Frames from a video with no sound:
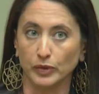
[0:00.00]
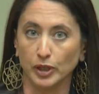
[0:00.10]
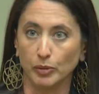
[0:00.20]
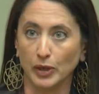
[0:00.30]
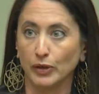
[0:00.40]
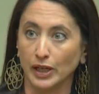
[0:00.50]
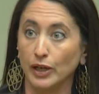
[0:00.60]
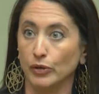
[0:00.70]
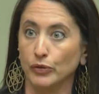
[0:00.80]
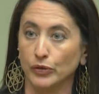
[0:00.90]
about
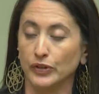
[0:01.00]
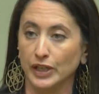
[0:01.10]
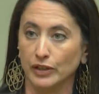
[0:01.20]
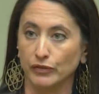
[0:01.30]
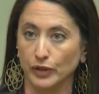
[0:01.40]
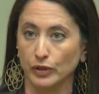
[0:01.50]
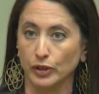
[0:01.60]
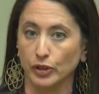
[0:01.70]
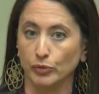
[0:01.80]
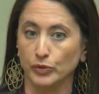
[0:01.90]
how they have felt
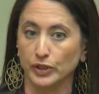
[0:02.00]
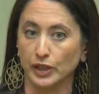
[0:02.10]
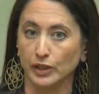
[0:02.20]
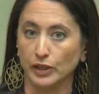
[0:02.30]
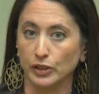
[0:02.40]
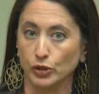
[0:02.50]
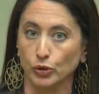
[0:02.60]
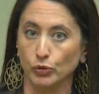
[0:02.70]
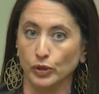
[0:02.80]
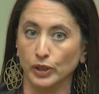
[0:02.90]
harmed, and I
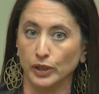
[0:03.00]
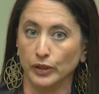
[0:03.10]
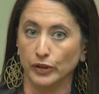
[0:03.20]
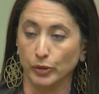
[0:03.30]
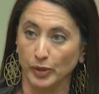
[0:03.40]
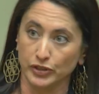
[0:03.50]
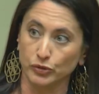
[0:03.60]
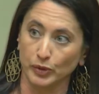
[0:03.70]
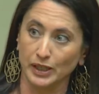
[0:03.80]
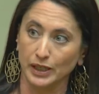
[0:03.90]
know the best
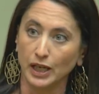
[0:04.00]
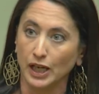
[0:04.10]
way,